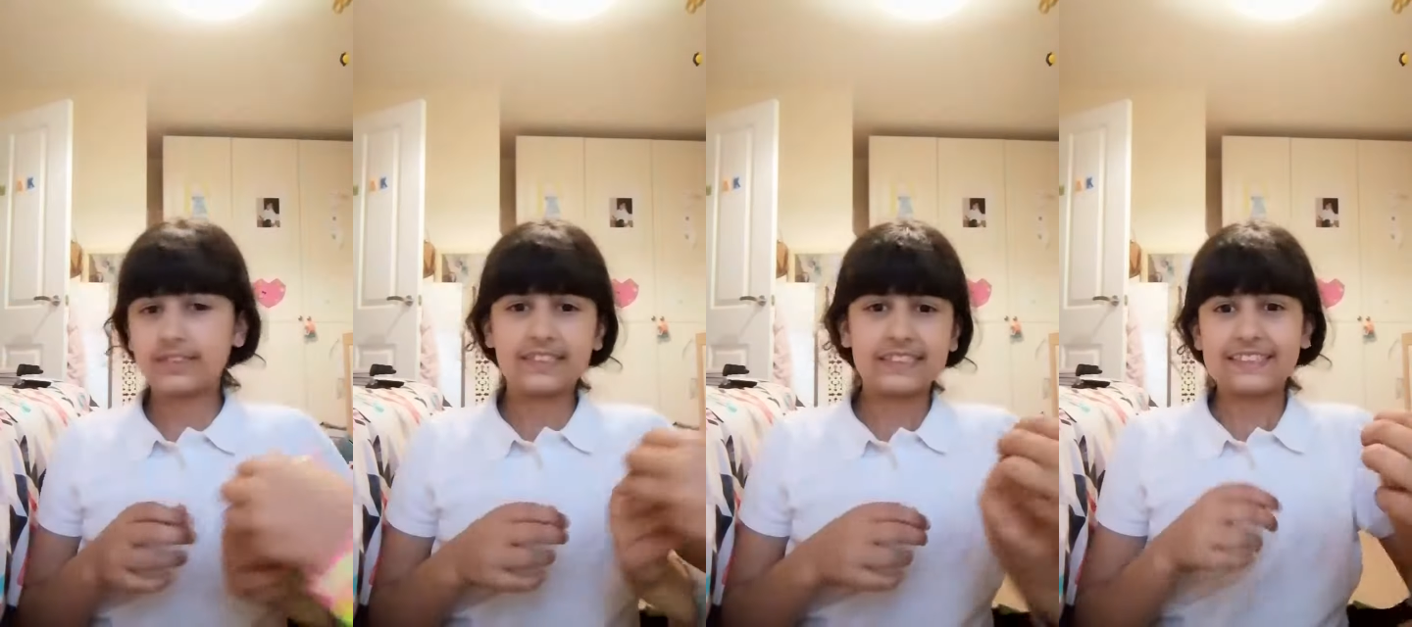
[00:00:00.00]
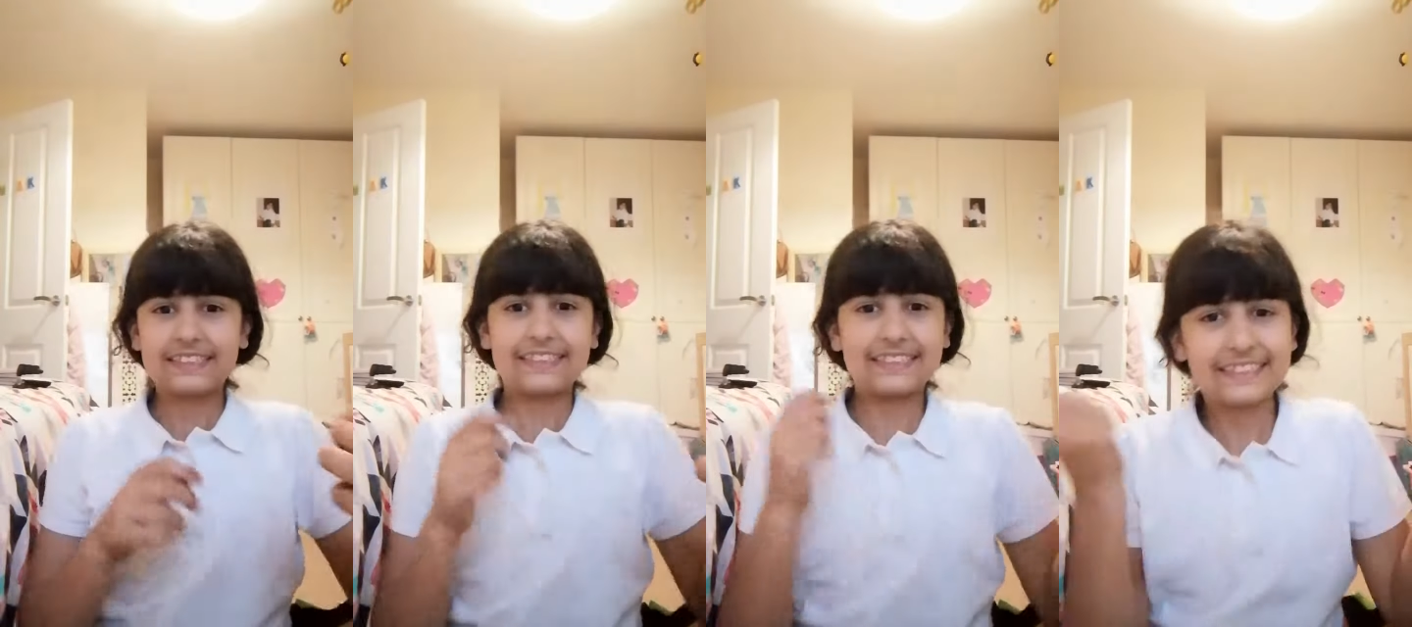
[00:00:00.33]
They
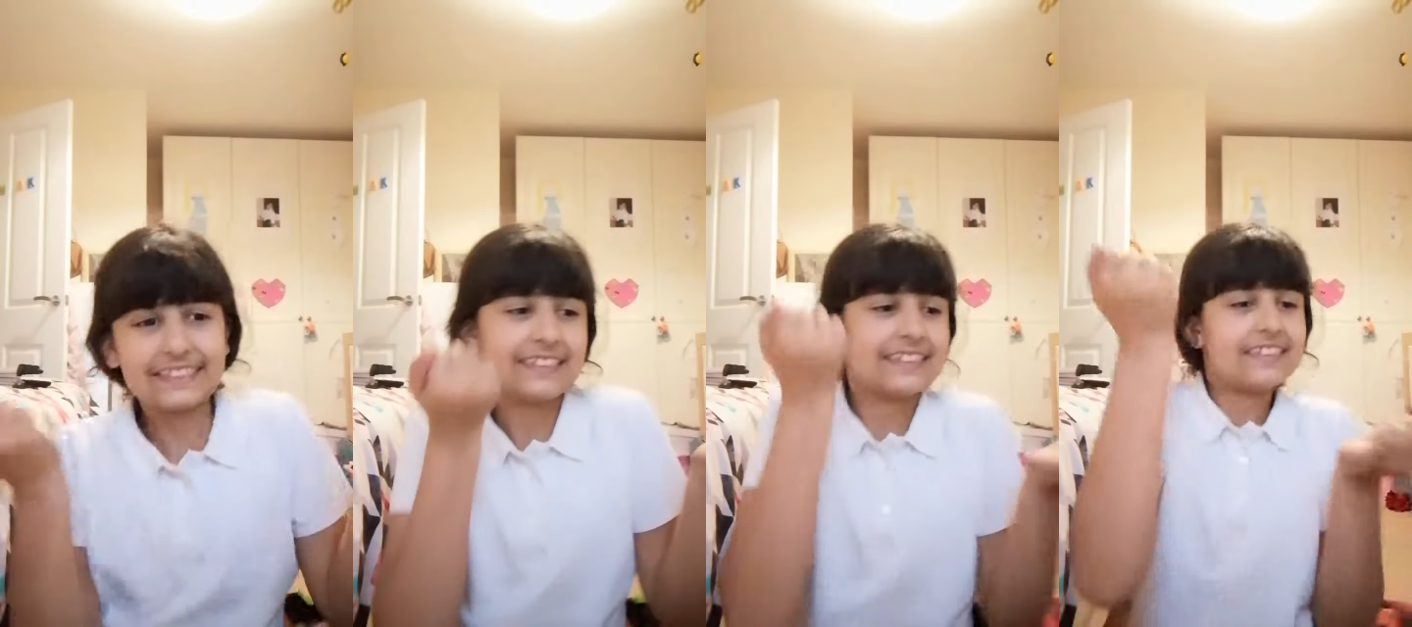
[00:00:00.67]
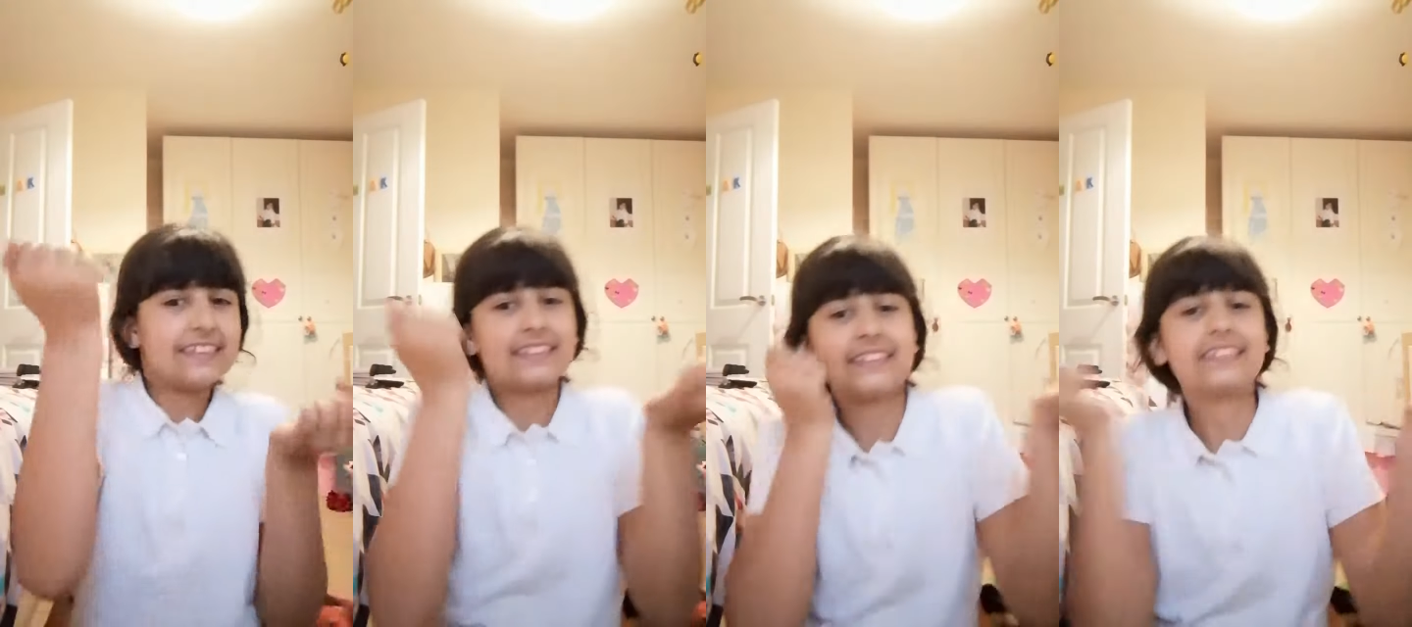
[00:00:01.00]
can't see.
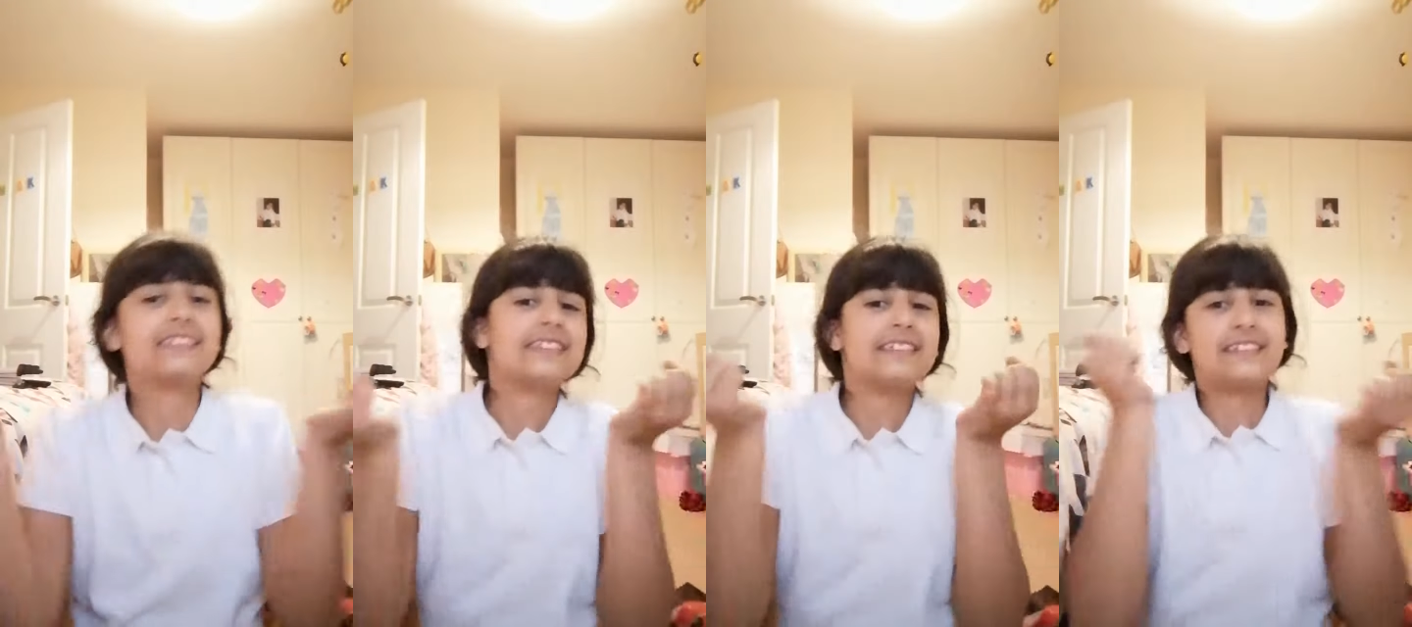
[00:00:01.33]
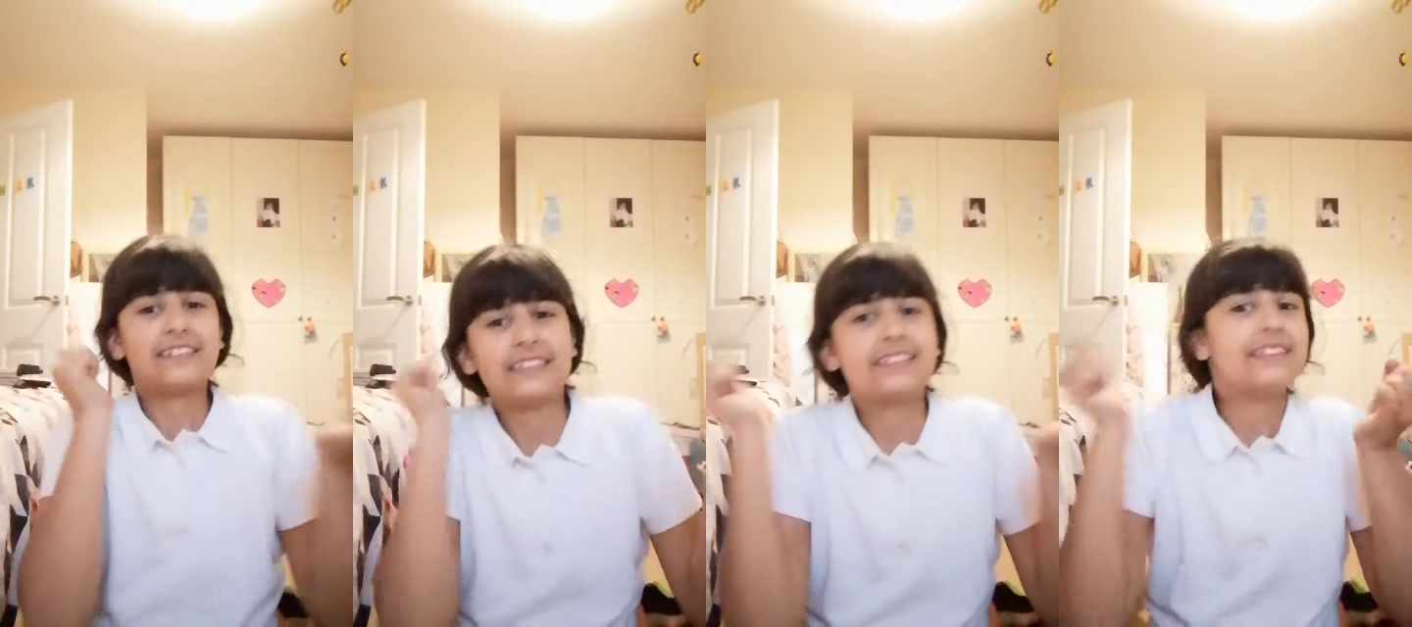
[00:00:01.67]
Wait.
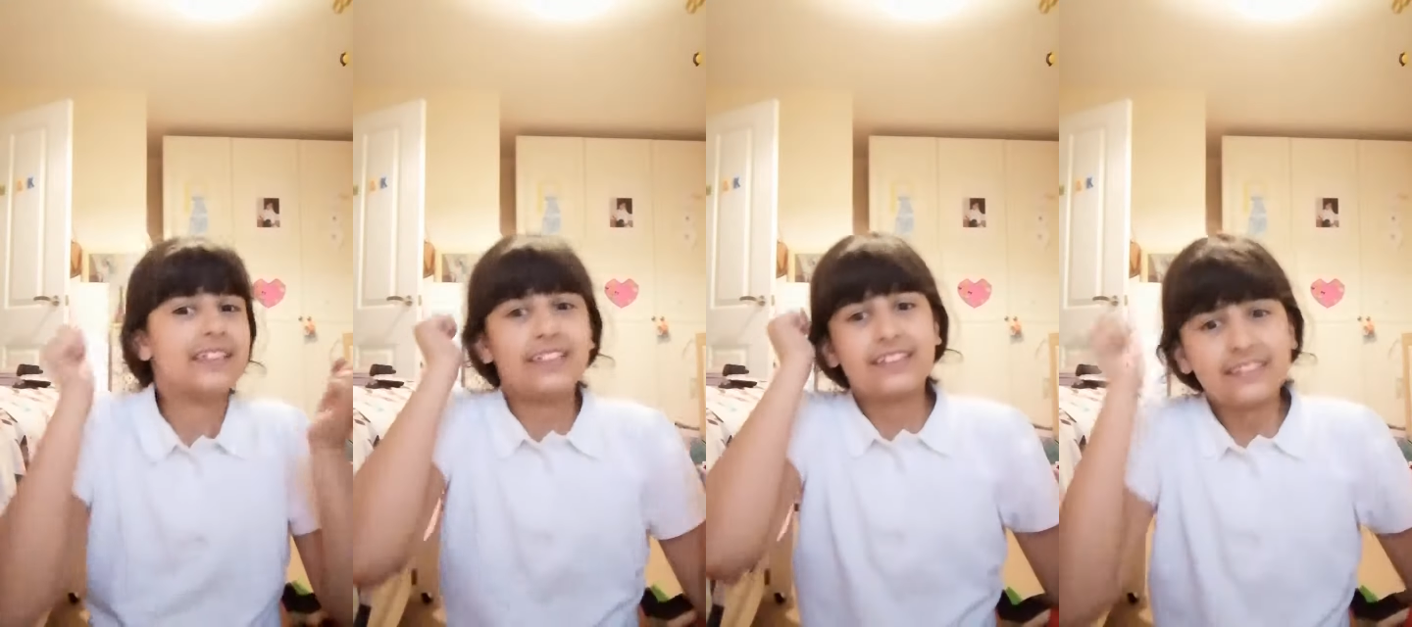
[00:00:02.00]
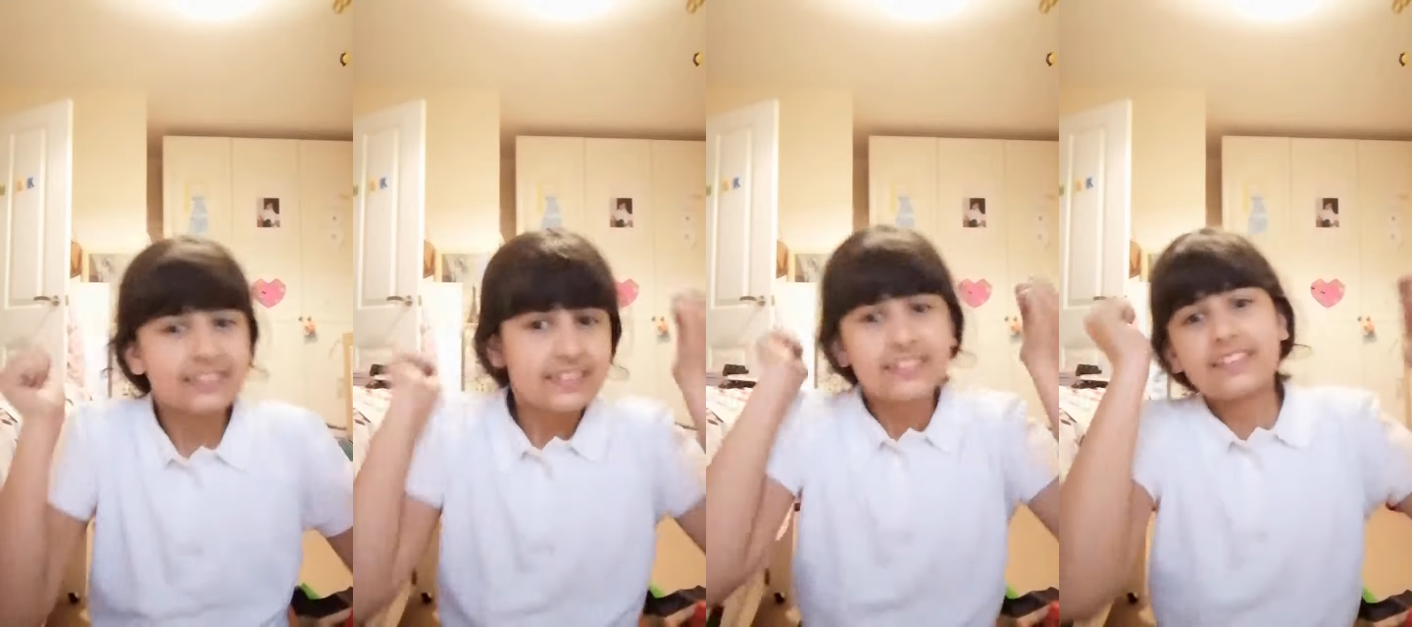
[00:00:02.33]

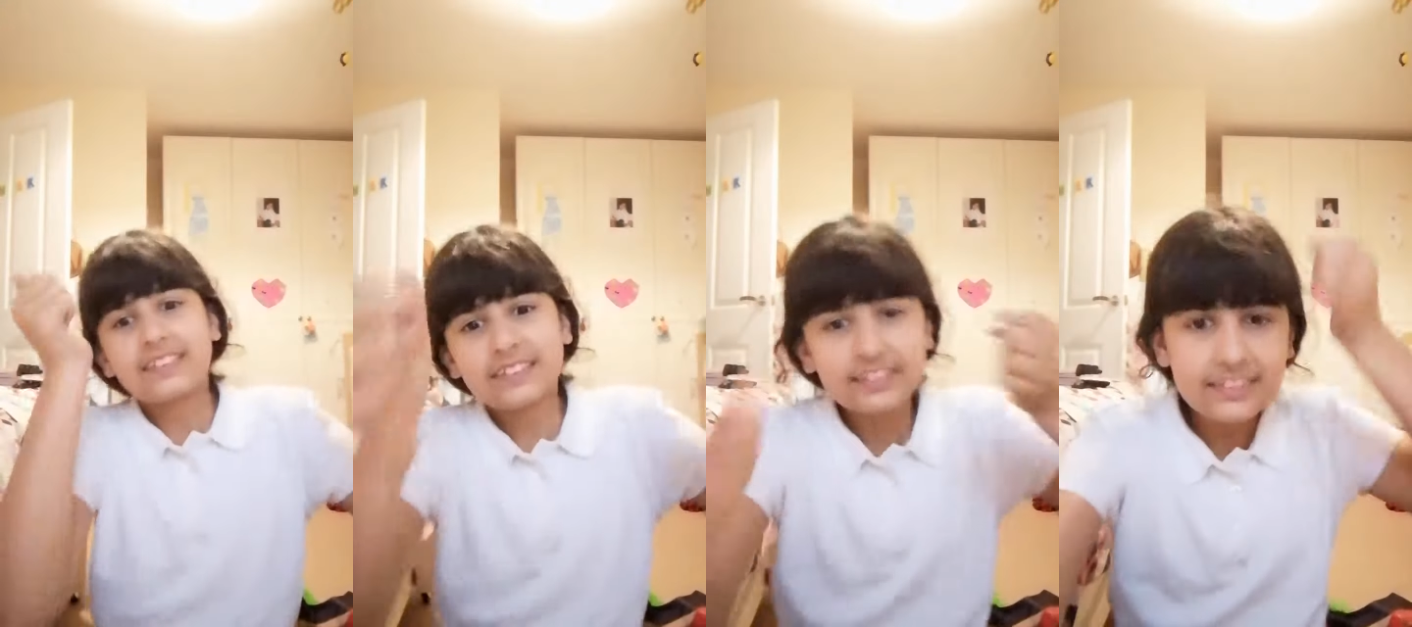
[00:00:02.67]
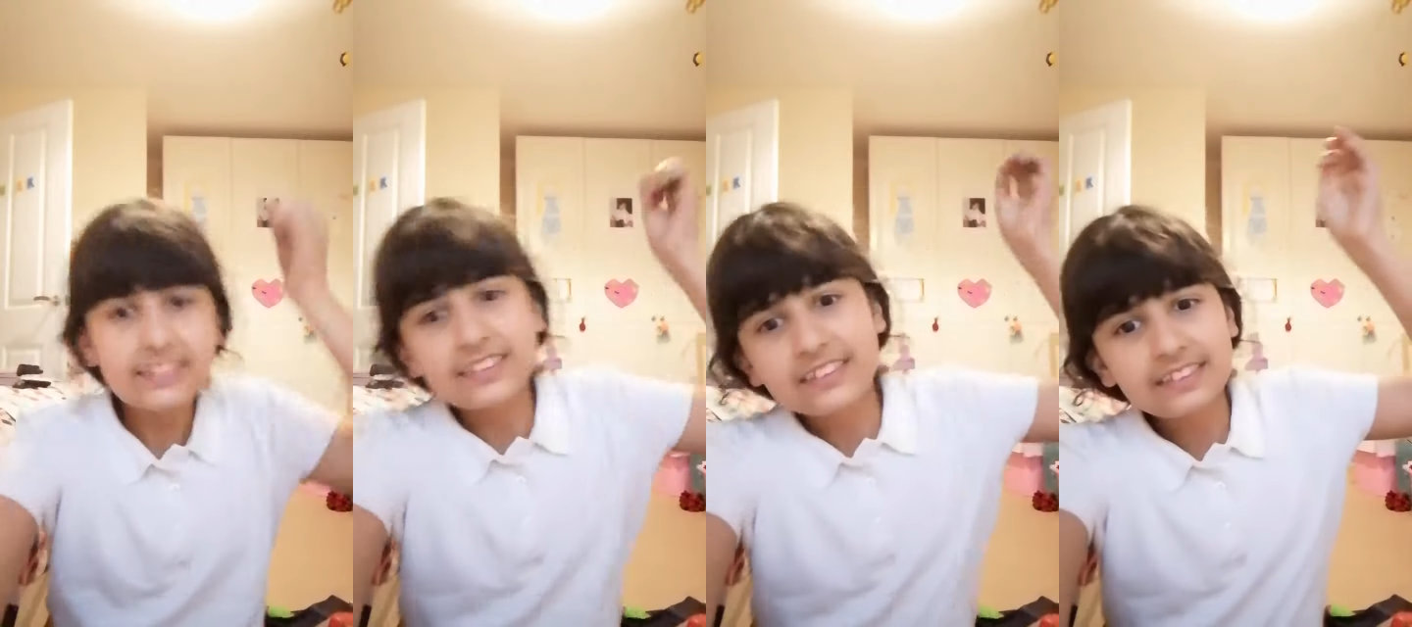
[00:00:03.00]
Report card
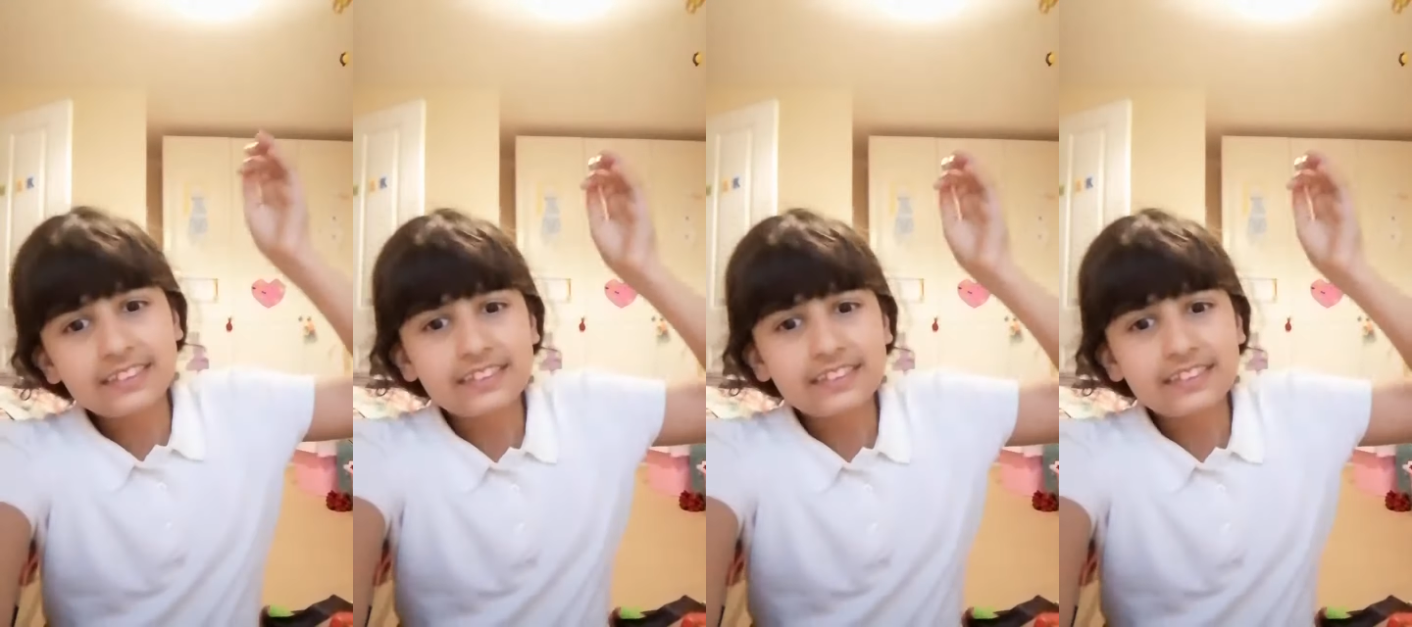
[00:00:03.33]
subject.